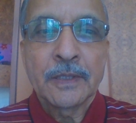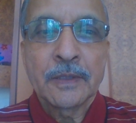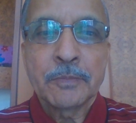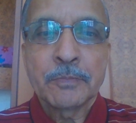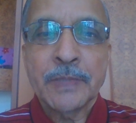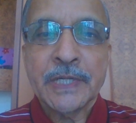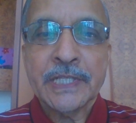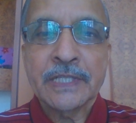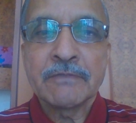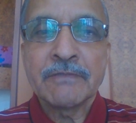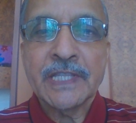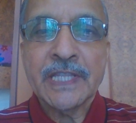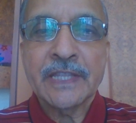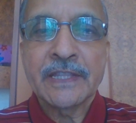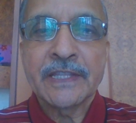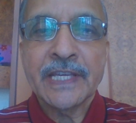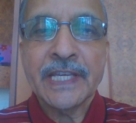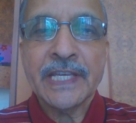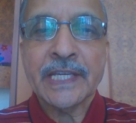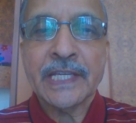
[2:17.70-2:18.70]
But
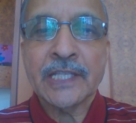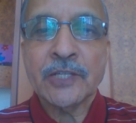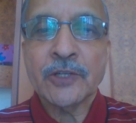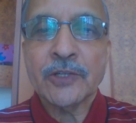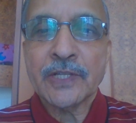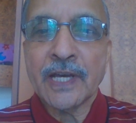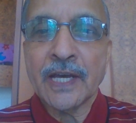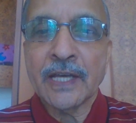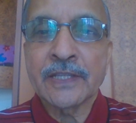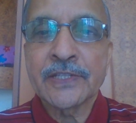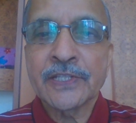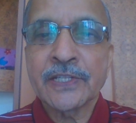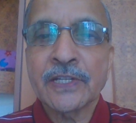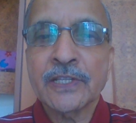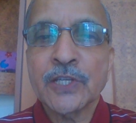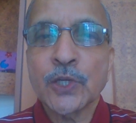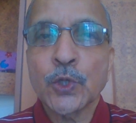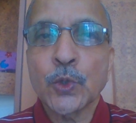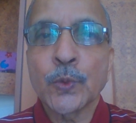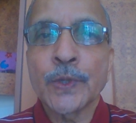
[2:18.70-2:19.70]
even they cannot answer
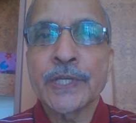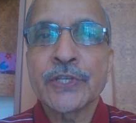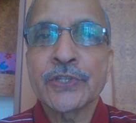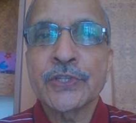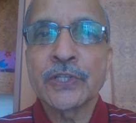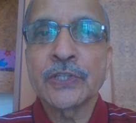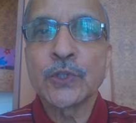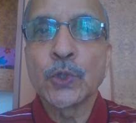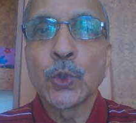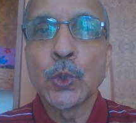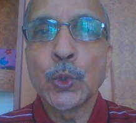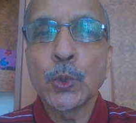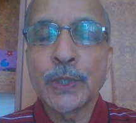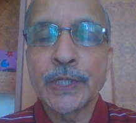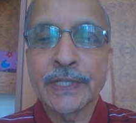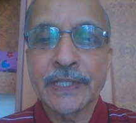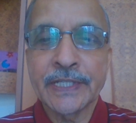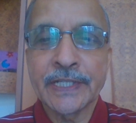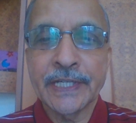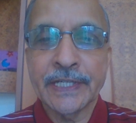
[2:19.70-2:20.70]
the question who
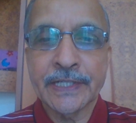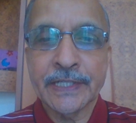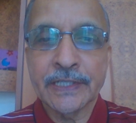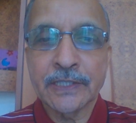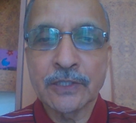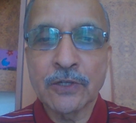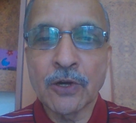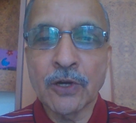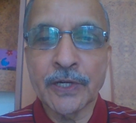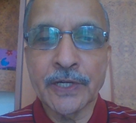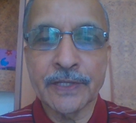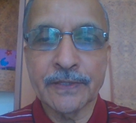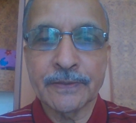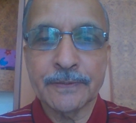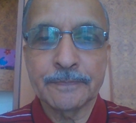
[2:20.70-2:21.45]
created God.